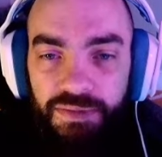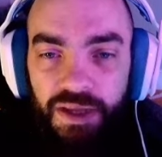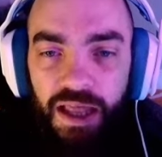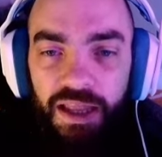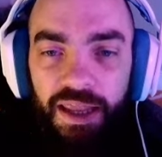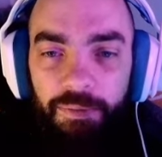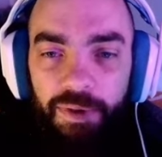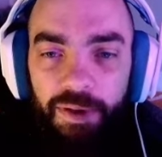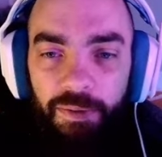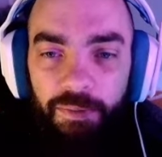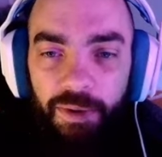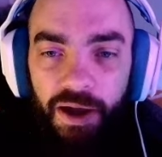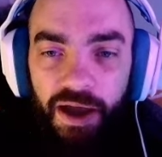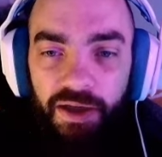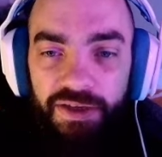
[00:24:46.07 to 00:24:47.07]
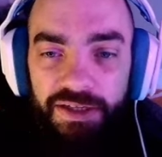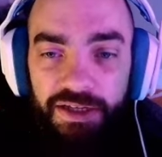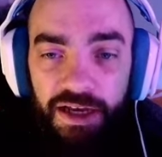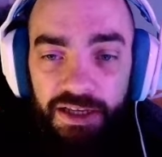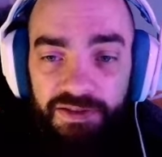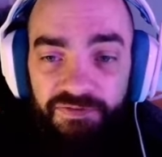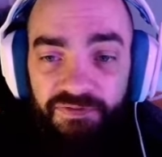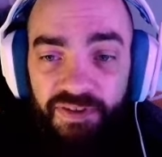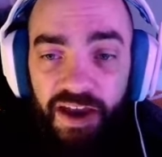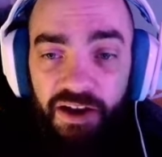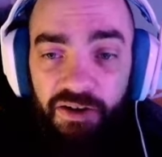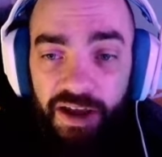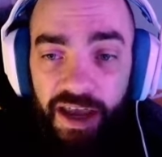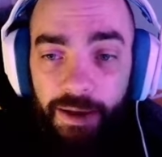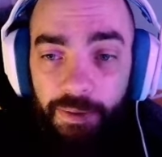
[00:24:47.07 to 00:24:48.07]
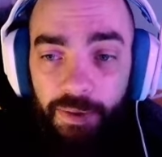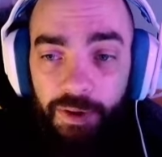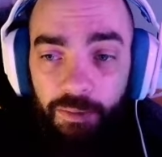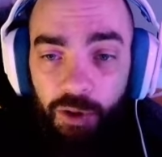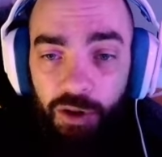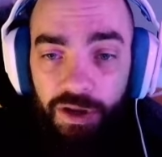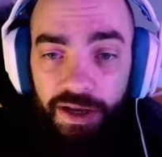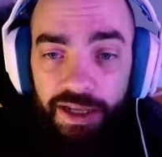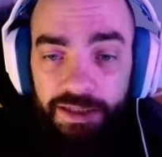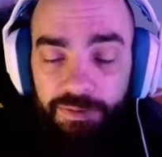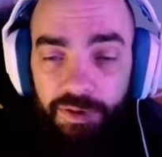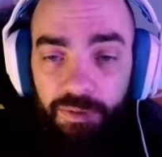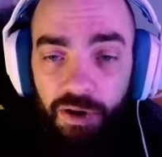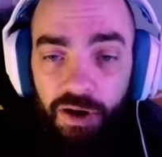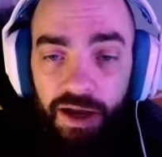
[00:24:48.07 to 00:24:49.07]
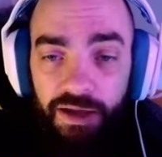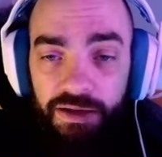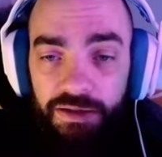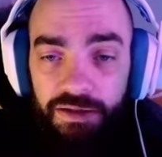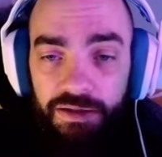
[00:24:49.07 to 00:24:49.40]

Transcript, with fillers: I'll let people by. This guy's very amicable and lets me by.